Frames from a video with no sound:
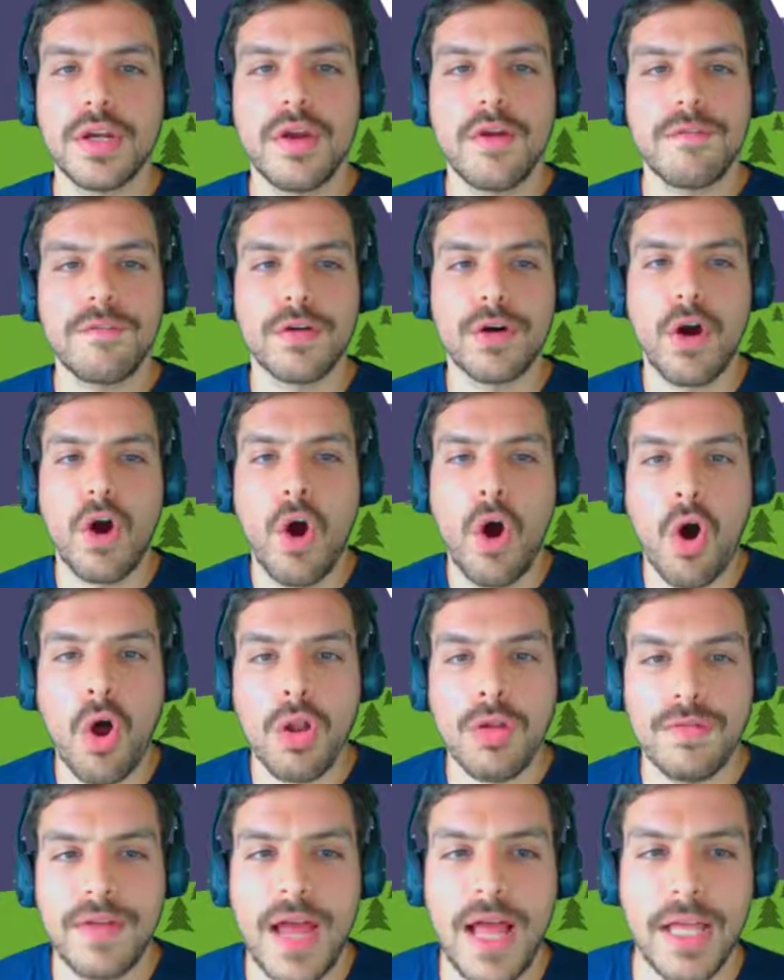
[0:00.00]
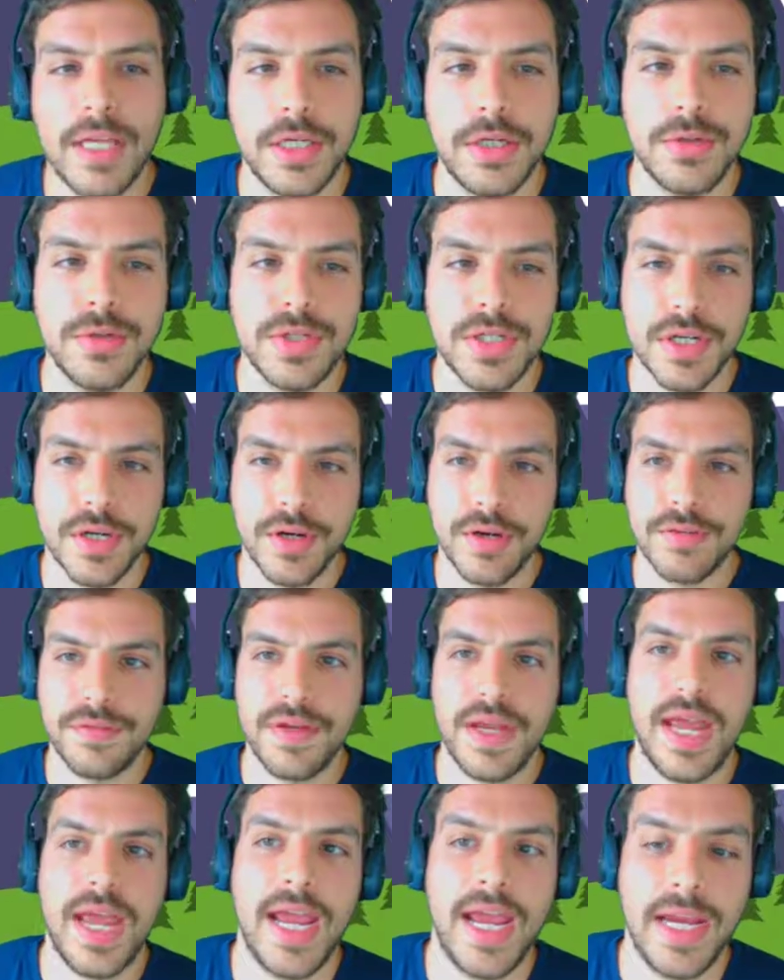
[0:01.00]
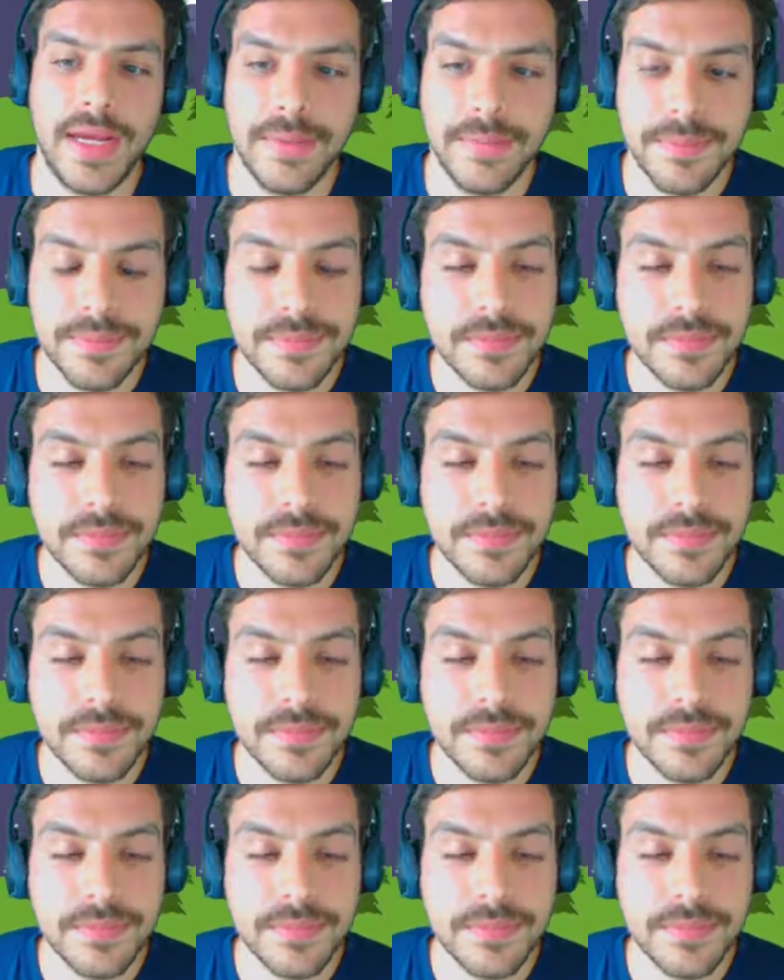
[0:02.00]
for all values of A?